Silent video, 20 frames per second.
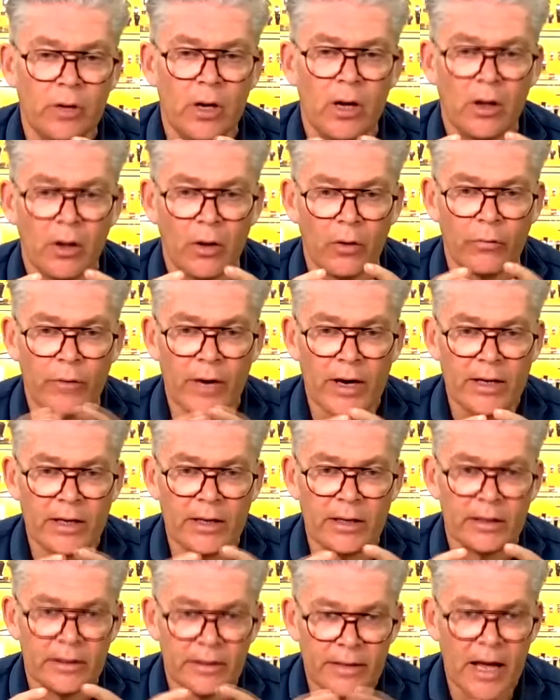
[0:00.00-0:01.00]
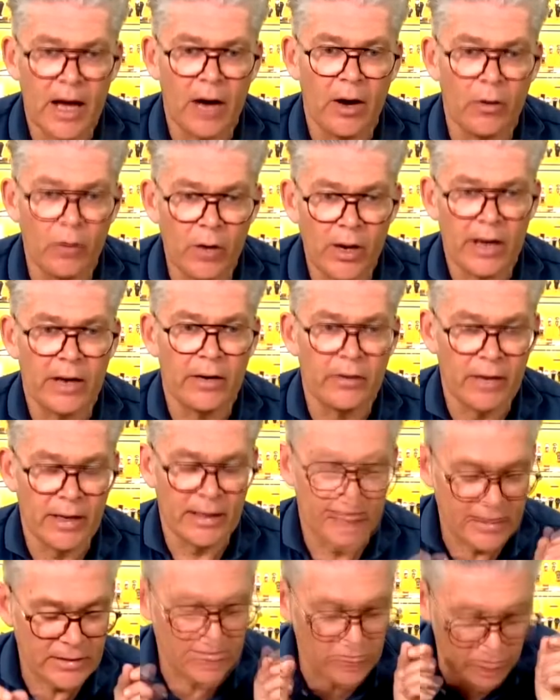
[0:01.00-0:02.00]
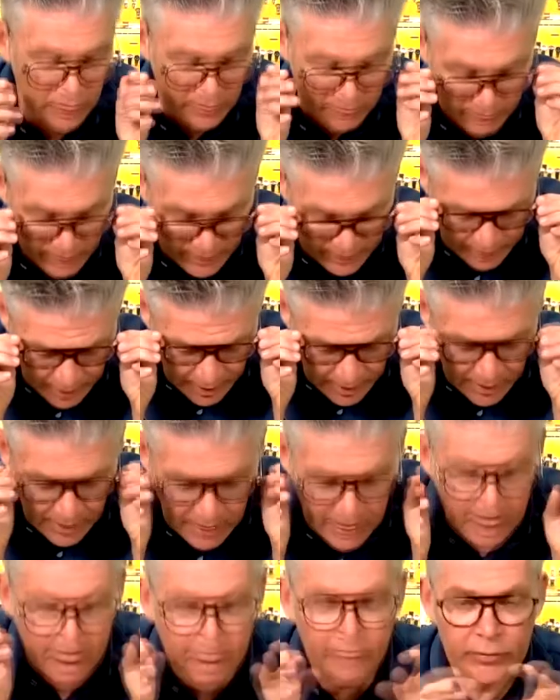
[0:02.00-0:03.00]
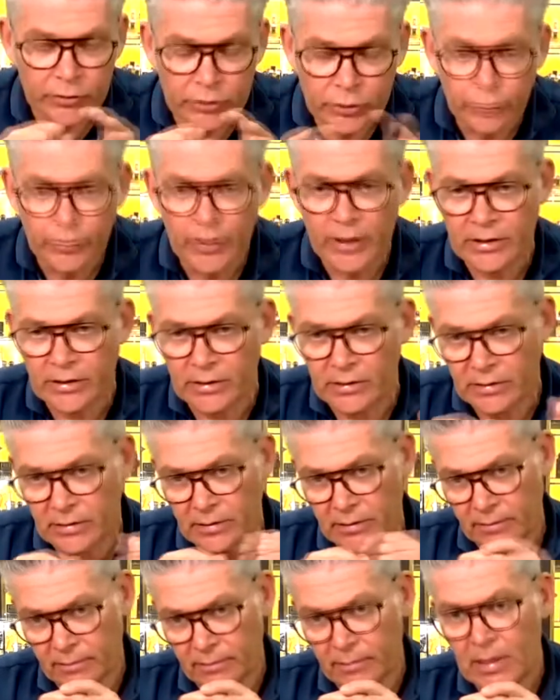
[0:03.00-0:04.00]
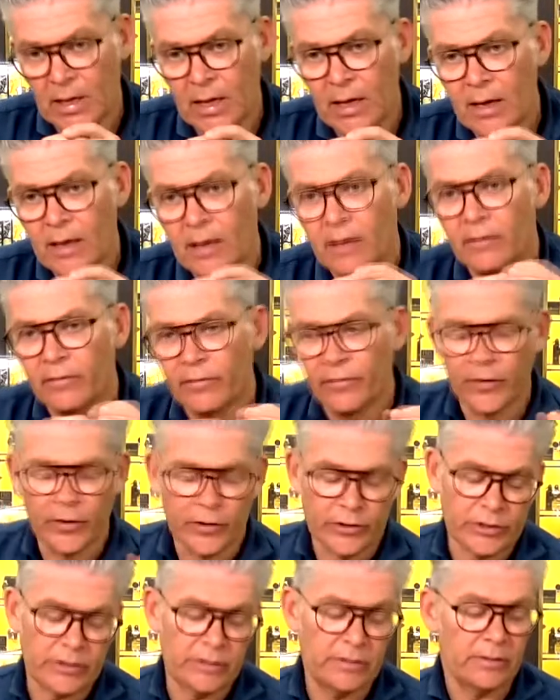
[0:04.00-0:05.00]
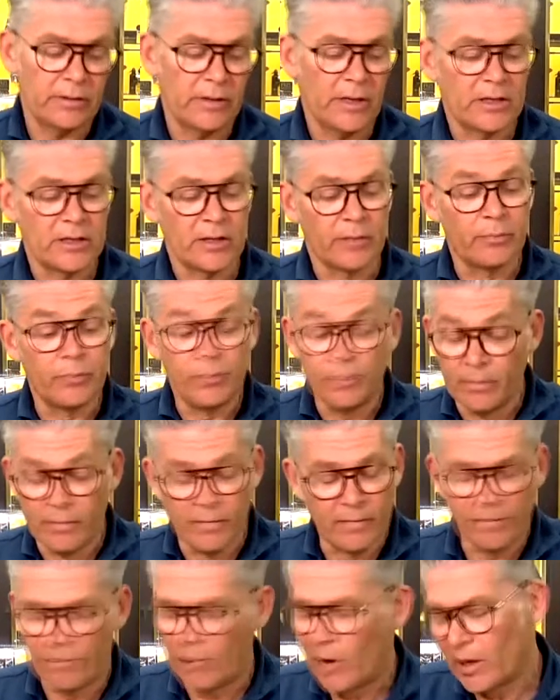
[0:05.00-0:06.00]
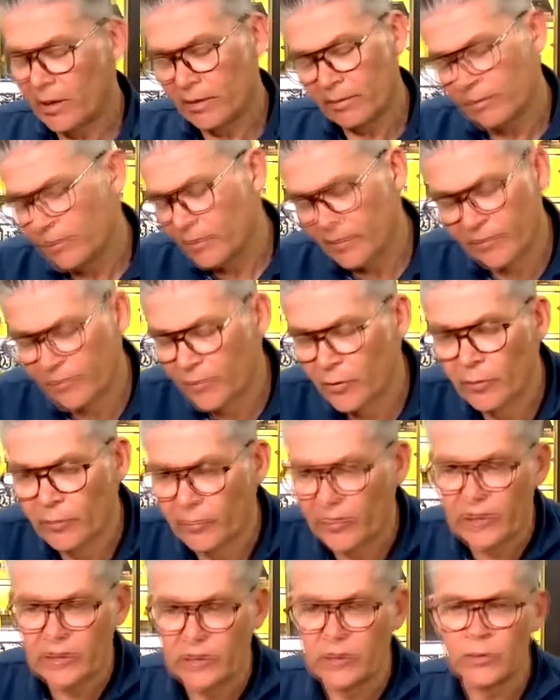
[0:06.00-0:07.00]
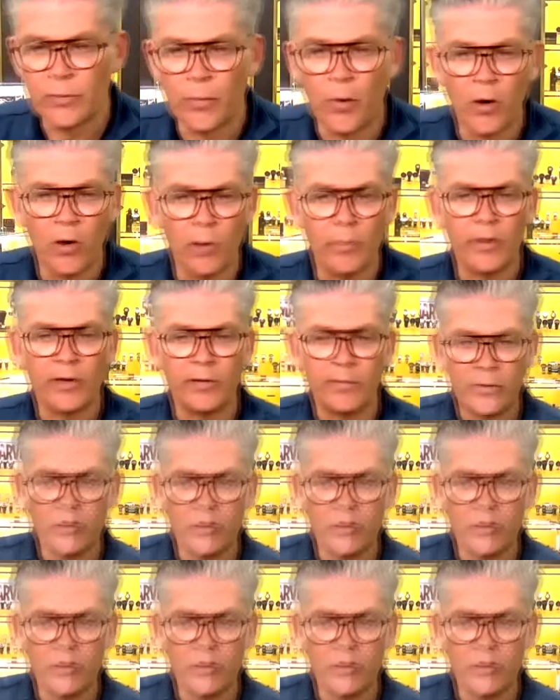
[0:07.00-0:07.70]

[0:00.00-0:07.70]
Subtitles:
already now here at Let's Talk Invicta for two reasons. First, it's a few reasons more, but two